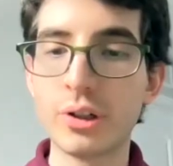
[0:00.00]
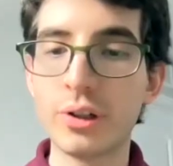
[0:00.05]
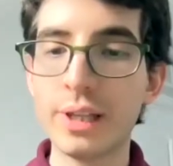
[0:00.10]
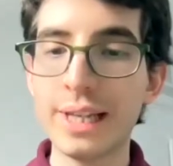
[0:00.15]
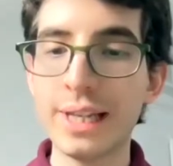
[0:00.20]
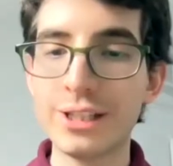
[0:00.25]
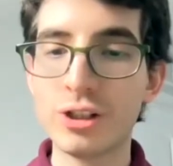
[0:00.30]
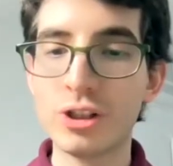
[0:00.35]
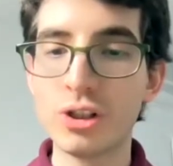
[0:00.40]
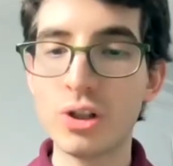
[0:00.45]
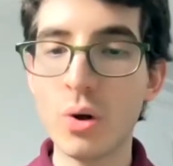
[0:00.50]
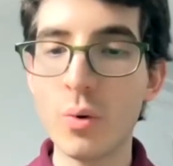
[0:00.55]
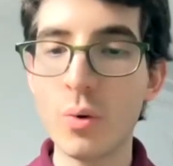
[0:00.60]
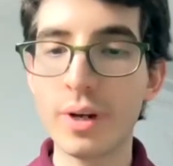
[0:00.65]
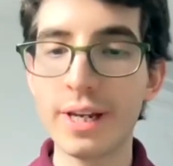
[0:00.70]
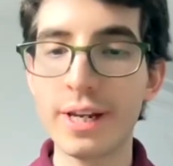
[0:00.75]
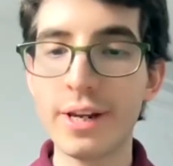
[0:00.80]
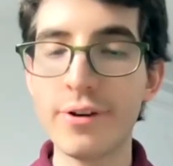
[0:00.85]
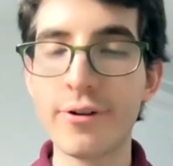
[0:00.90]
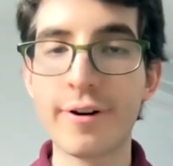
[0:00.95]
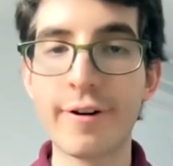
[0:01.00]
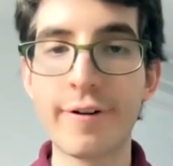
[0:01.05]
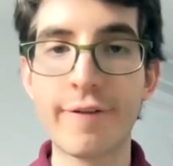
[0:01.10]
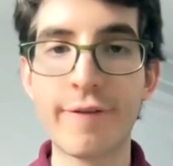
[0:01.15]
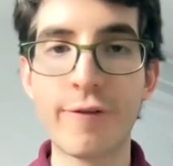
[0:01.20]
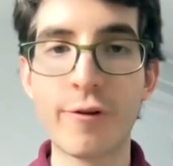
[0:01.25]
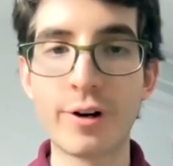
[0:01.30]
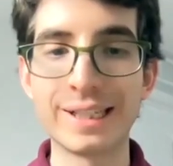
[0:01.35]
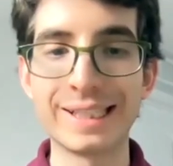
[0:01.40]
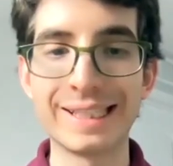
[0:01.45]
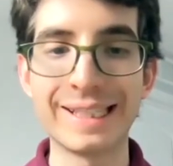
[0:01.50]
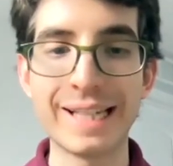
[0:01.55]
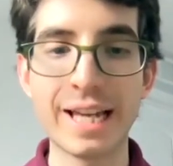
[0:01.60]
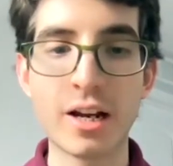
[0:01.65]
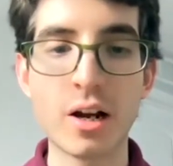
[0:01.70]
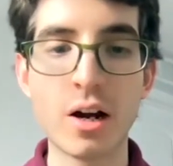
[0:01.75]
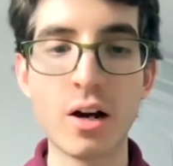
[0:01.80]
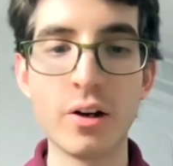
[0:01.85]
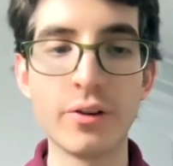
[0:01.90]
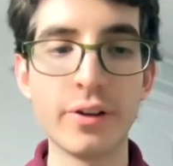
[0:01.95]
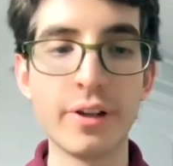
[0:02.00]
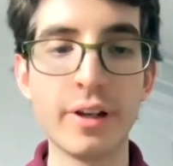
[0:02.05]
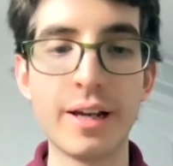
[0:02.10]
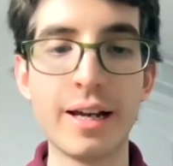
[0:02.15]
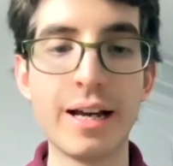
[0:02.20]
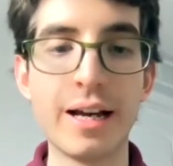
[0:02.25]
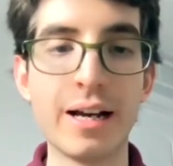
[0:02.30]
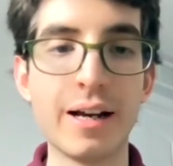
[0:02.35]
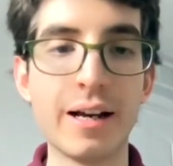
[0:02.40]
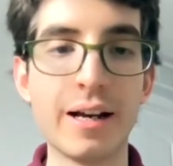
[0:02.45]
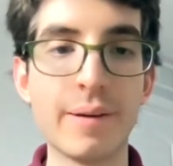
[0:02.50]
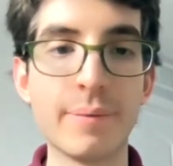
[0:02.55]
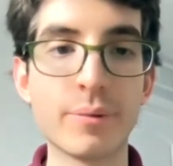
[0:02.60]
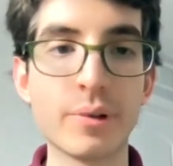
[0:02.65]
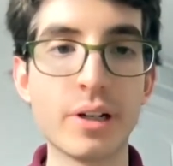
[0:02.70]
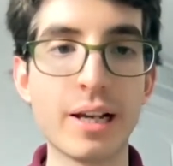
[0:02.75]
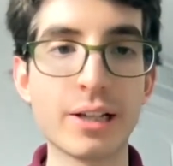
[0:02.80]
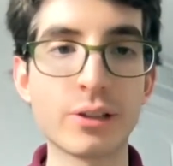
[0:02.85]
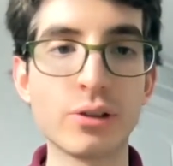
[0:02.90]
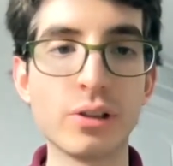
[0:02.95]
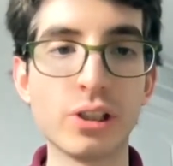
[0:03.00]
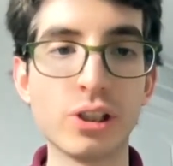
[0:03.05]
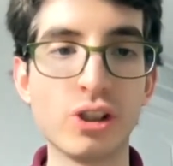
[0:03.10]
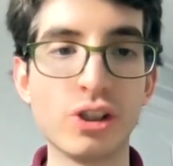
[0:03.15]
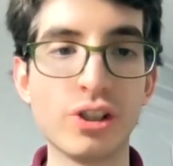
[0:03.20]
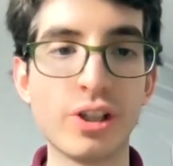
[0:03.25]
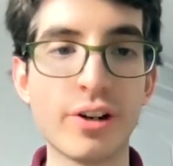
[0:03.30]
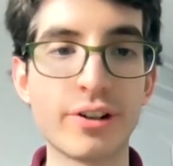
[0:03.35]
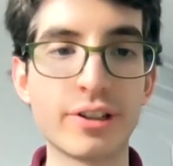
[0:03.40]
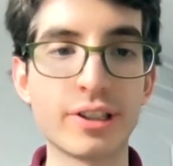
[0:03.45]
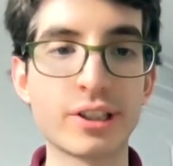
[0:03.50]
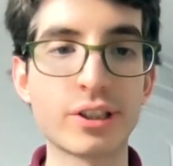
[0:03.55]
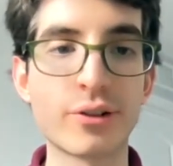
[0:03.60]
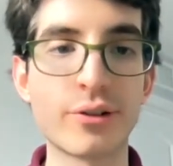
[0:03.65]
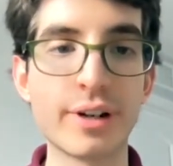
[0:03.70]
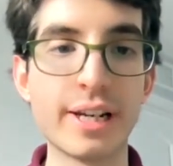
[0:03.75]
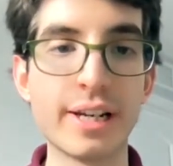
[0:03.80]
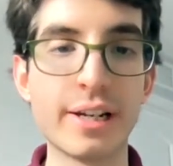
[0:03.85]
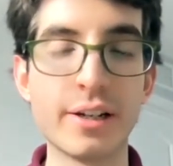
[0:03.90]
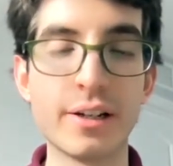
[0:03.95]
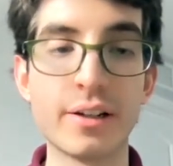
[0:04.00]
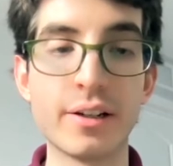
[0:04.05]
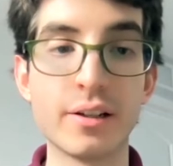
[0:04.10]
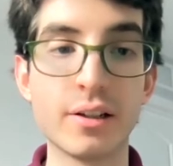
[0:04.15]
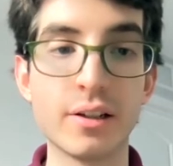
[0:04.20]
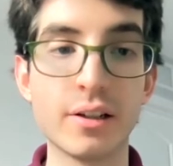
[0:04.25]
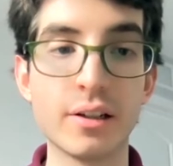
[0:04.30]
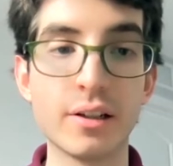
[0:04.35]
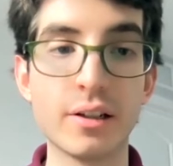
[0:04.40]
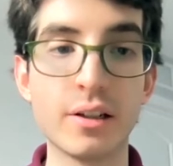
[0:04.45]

So let's show here for a second. I'm gonna actually share screen,